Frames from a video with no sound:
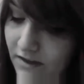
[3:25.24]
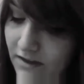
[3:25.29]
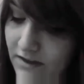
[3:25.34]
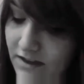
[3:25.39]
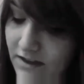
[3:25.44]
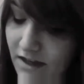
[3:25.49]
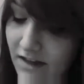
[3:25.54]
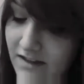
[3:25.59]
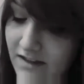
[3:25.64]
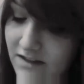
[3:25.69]

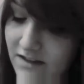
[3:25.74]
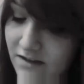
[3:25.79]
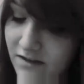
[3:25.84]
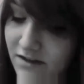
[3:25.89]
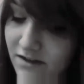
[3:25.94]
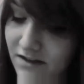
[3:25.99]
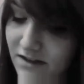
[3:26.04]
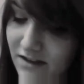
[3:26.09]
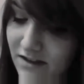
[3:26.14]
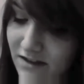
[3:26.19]
The tents are
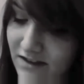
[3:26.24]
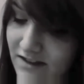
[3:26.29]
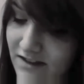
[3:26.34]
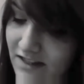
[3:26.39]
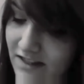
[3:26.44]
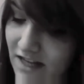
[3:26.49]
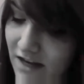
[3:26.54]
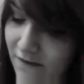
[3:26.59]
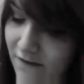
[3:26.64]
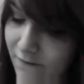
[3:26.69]
still,
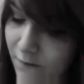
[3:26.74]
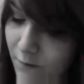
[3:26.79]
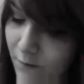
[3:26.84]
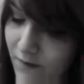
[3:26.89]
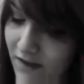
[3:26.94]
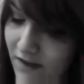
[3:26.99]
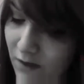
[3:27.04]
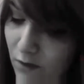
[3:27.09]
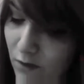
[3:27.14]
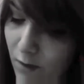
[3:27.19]
save for
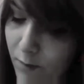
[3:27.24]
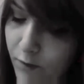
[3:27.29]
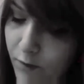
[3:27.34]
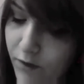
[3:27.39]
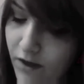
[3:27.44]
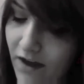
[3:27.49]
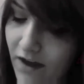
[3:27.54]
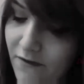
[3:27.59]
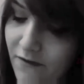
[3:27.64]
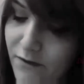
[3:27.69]
when they
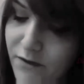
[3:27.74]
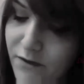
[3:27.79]
ripple ever